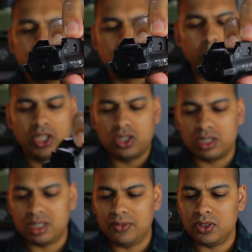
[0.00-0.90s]
the
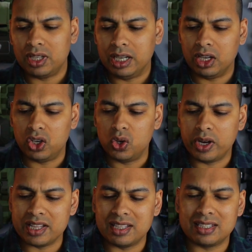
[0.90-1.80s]
switches. If you take a
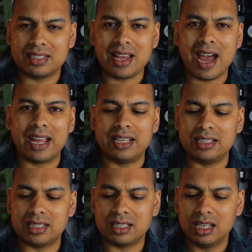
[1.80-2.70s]
look at the
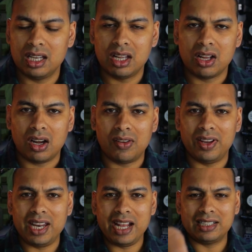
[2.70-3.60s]
size of
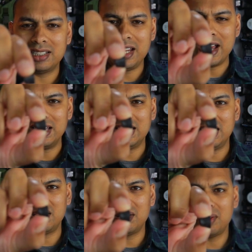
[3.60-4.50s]
an
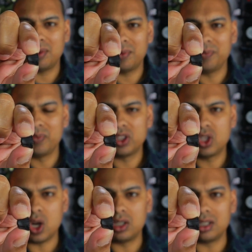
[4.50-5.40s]
X300
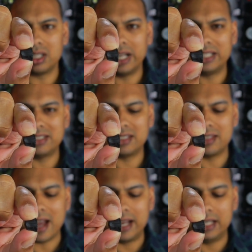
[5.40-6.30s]
toggle, it's
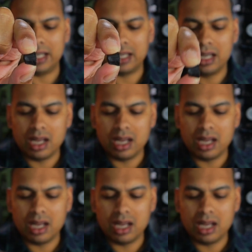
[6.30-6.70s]
tiny.